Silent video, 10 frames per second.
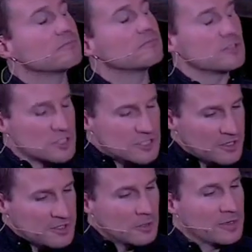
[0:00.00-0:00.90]
Just tell
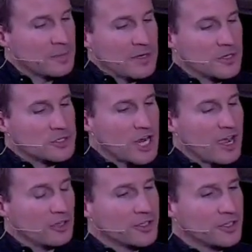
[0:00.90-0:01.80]
us a little bit about your
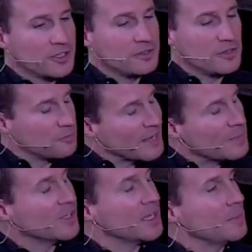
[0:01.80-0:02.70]
childhood, your
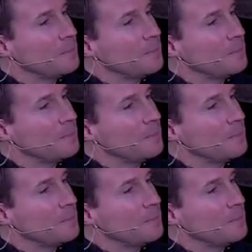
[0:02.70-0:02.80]
family.